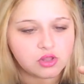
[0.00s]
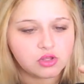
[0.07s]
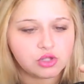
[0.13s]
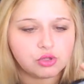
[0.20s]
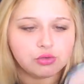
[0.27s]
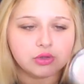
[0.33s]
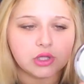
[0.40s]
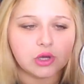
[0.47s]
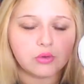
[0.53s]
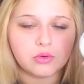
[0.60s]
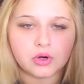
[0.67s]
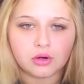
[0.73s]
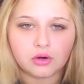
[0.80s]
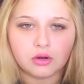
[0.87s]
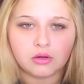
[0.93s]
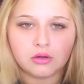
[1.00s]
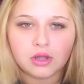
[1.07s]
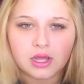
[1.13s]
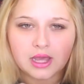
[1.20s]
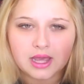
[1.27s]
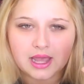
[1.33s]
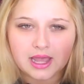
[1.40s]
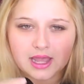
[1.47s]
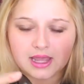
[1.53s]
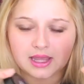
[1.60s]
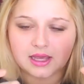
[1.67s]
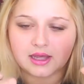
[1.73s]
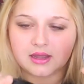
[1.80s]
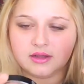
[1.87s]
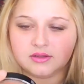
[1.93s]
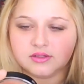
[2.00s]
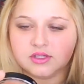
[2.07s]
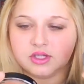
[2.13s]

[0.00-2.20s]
You Glow Girl and